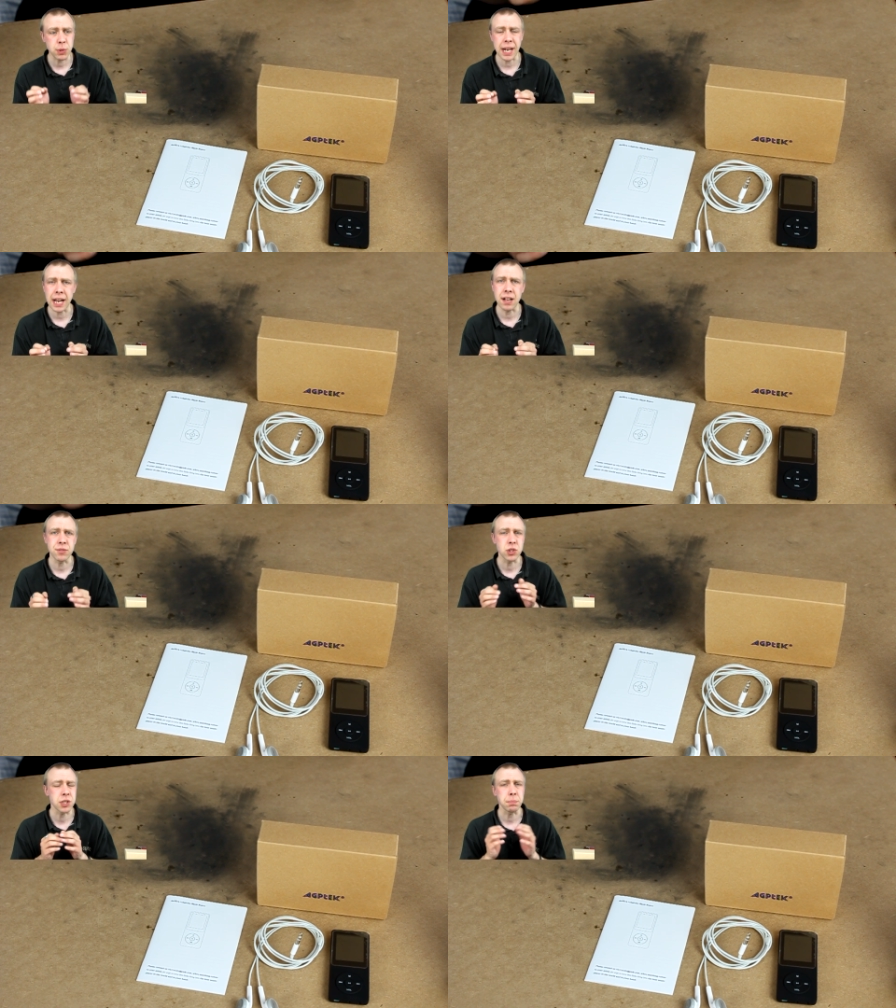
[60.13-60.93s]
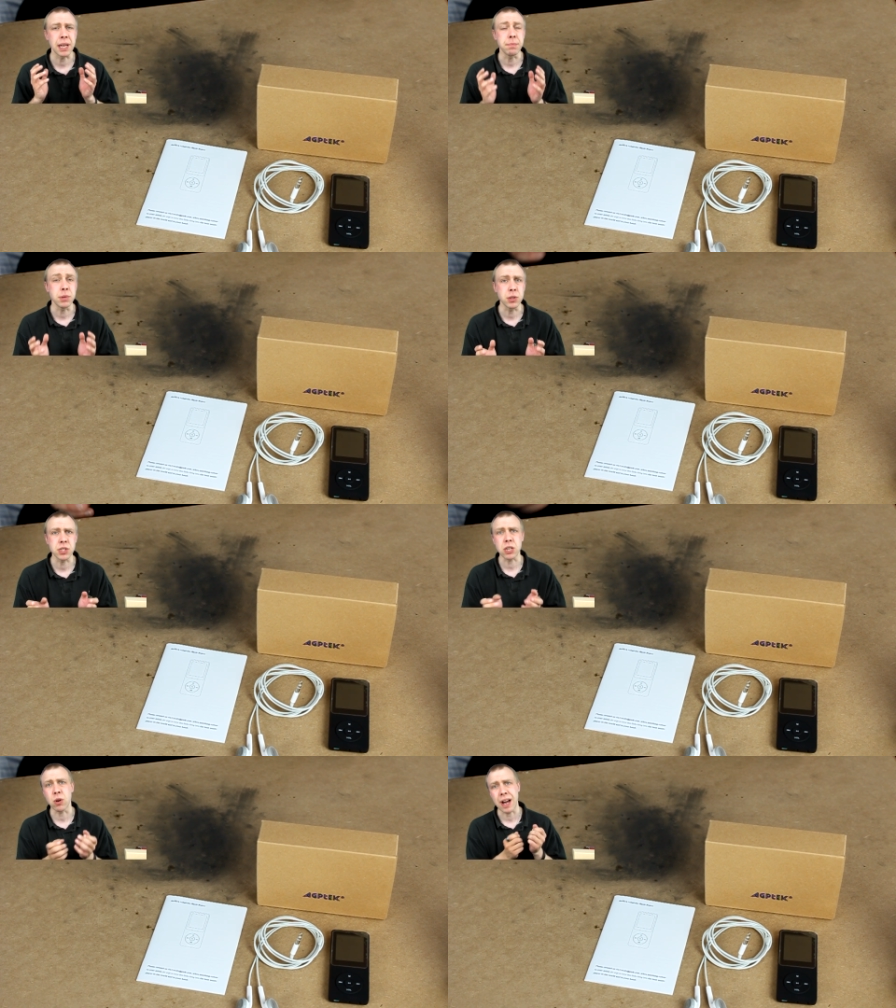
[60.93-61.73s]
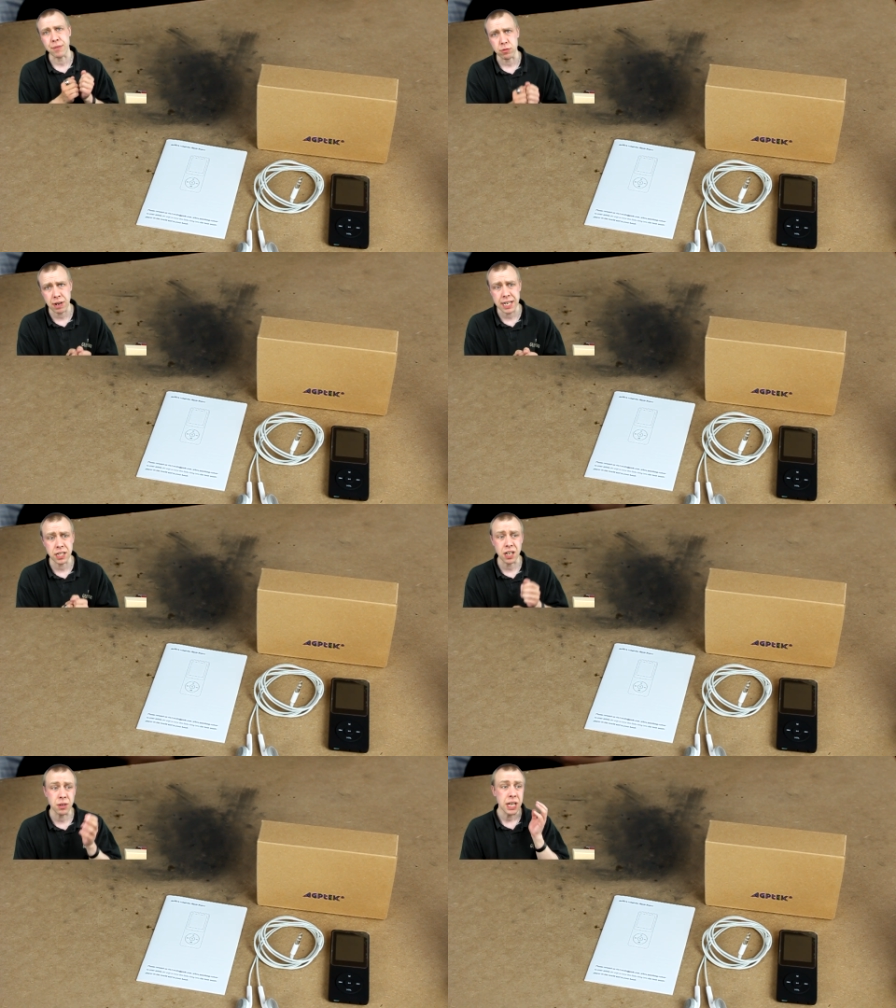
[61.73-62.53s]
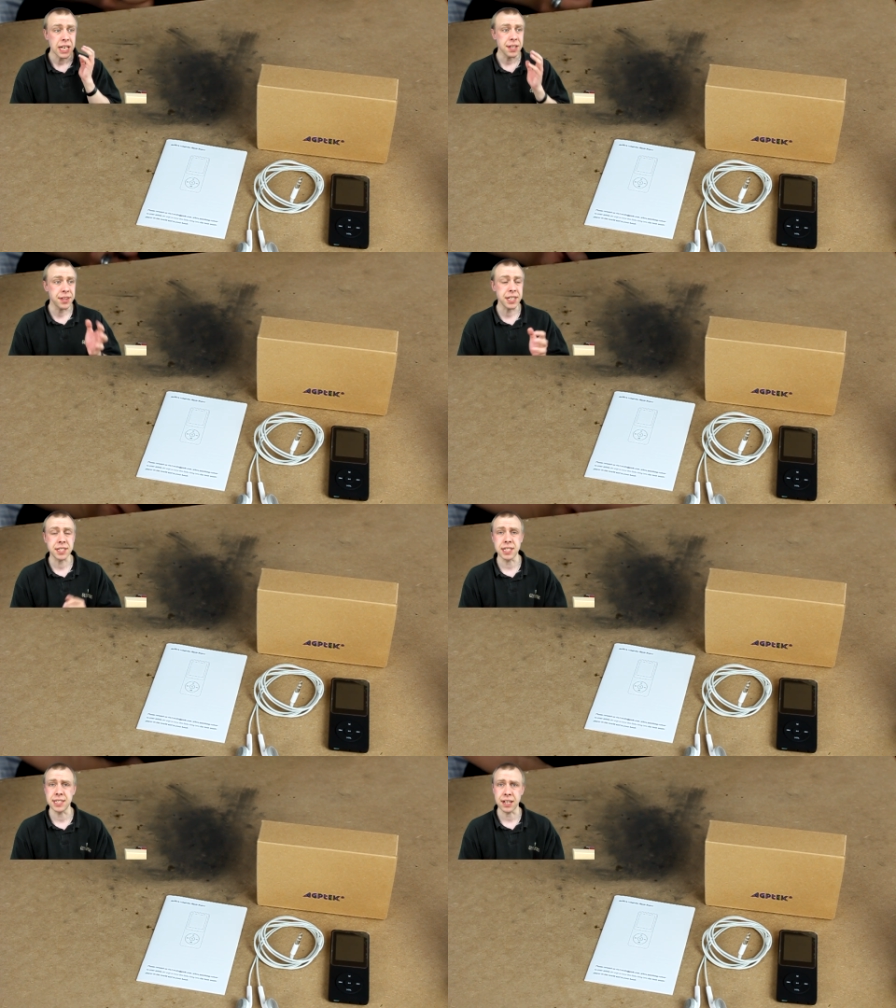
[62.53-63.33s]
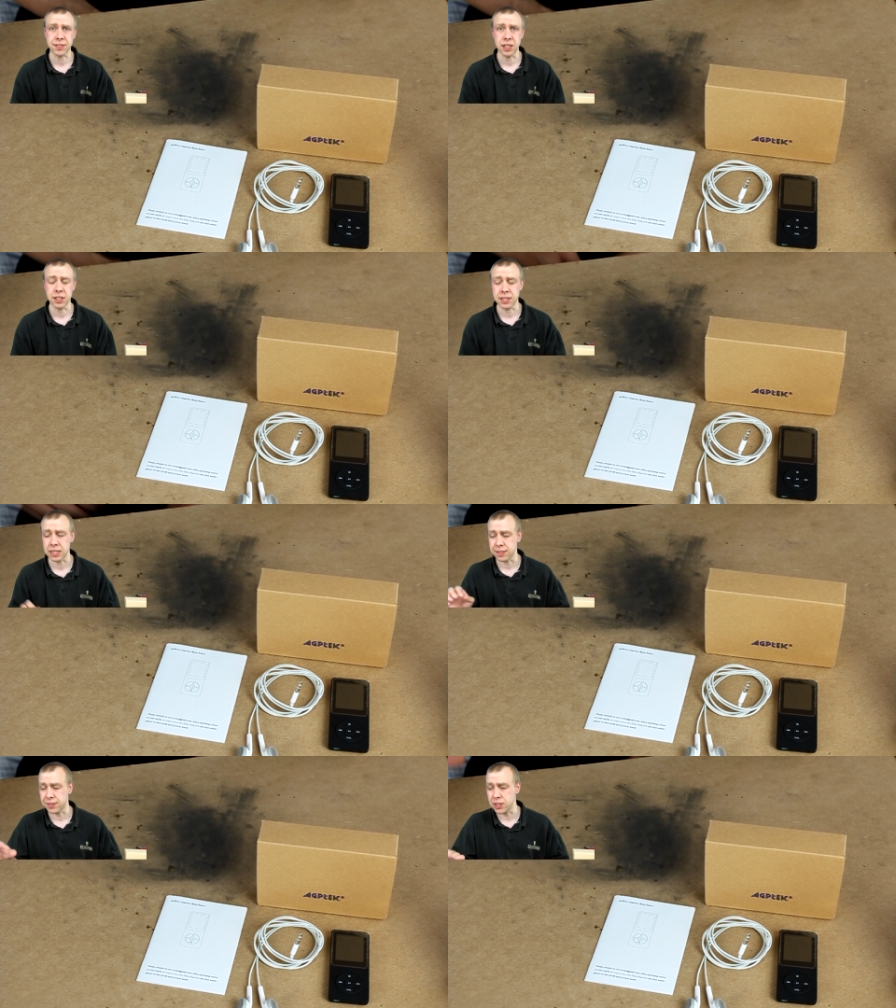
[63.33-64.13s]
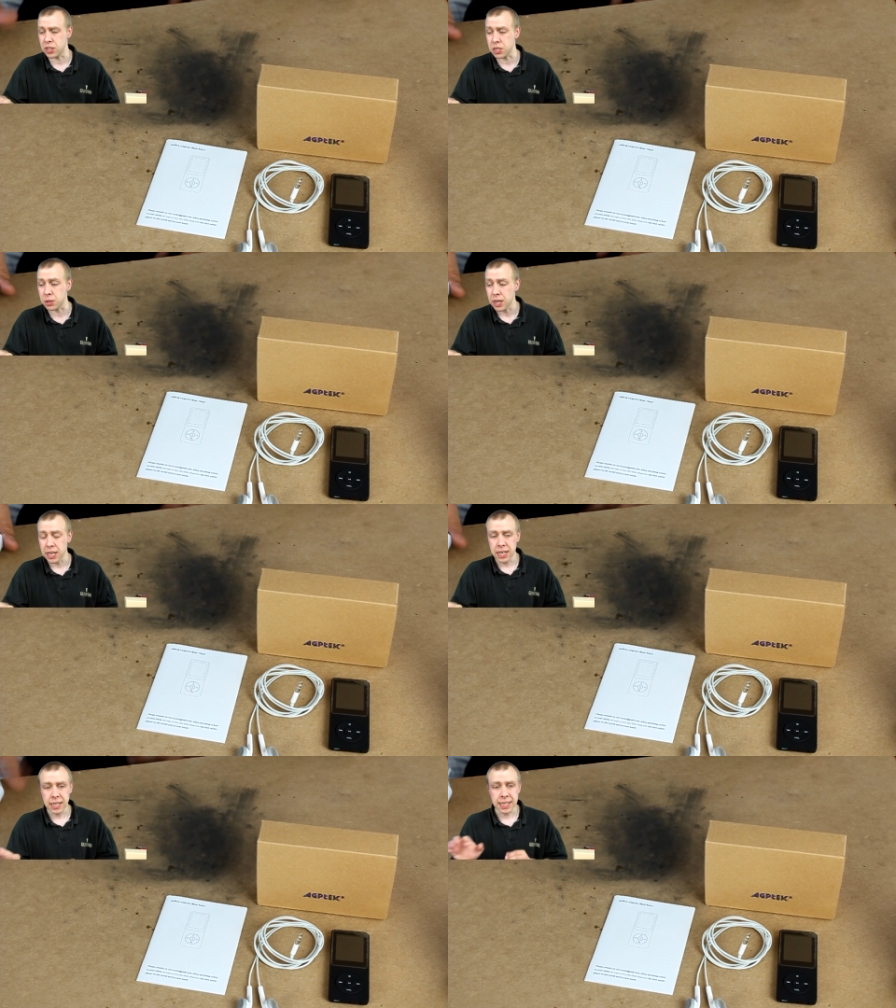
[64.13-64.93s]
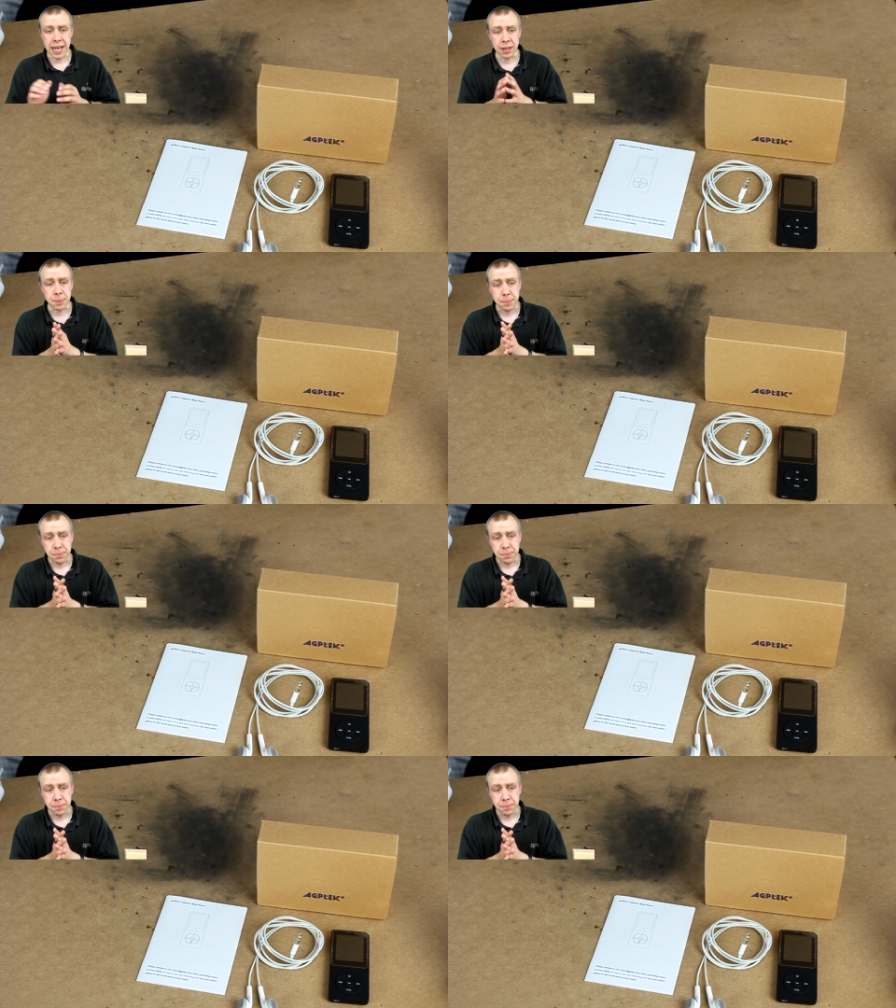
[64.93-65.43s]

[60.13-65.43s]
want to have just to play music or have a radio, this is definitely the thing for you. Now,